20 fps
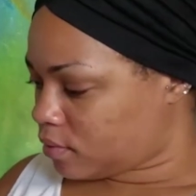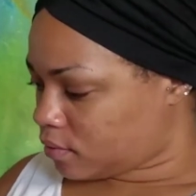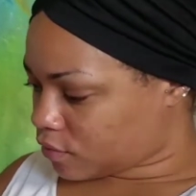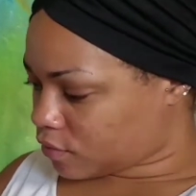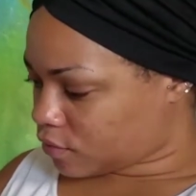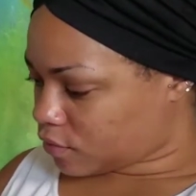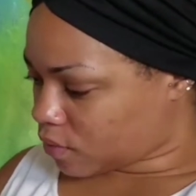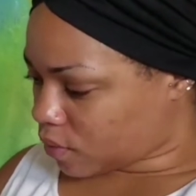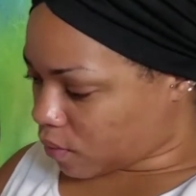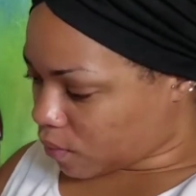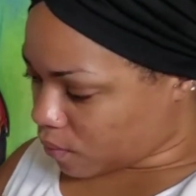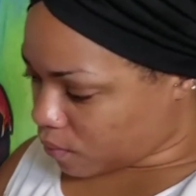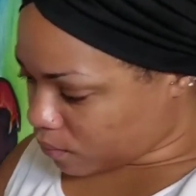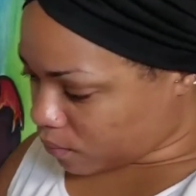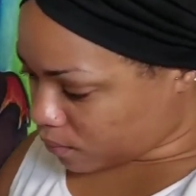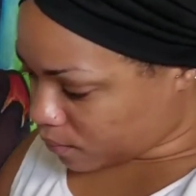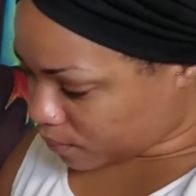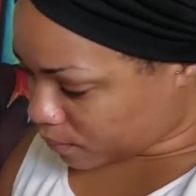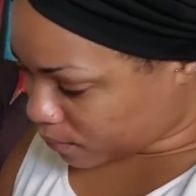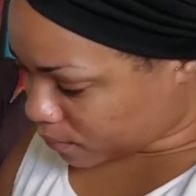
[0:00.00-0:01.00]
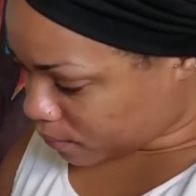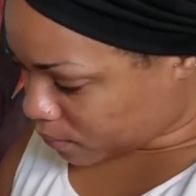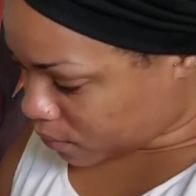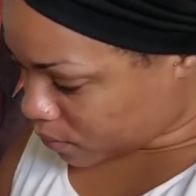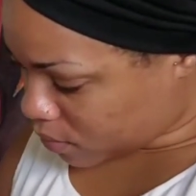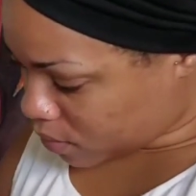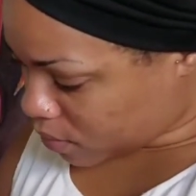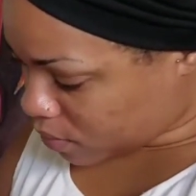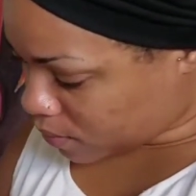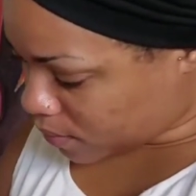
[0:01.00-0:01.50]
So
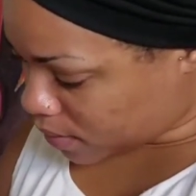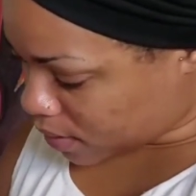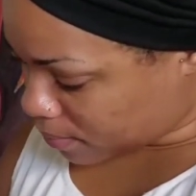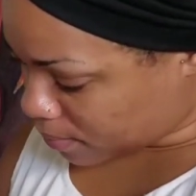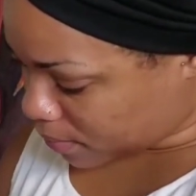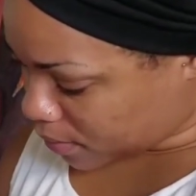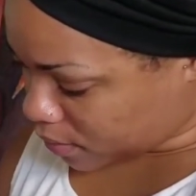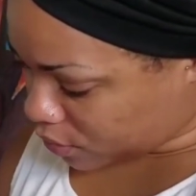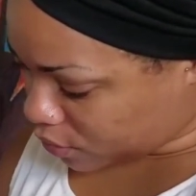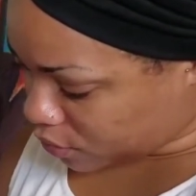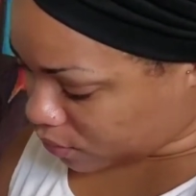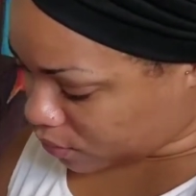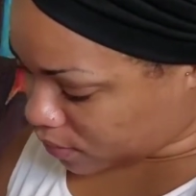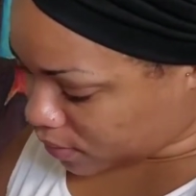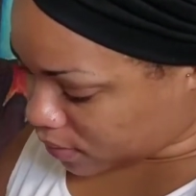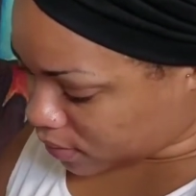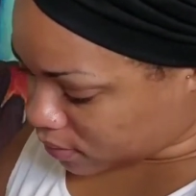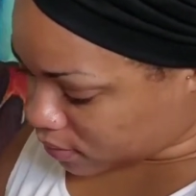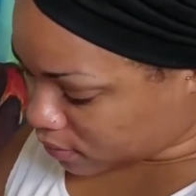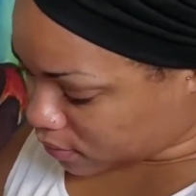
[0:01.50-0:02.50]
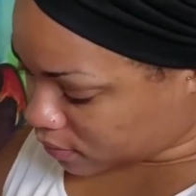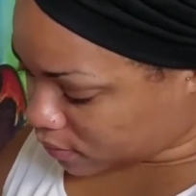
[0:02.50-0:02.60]
what I'm going to do is